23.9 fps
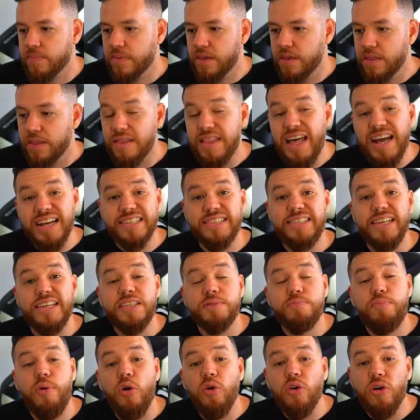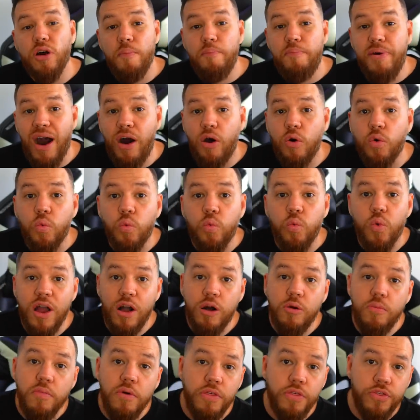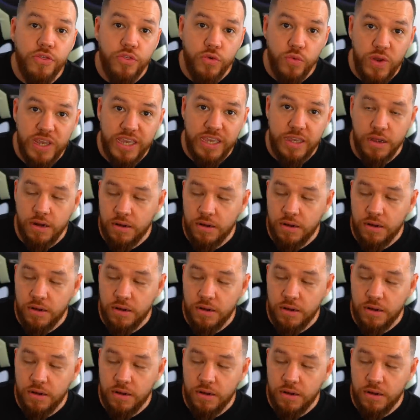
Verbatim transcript: Next, they spoke about Realm 3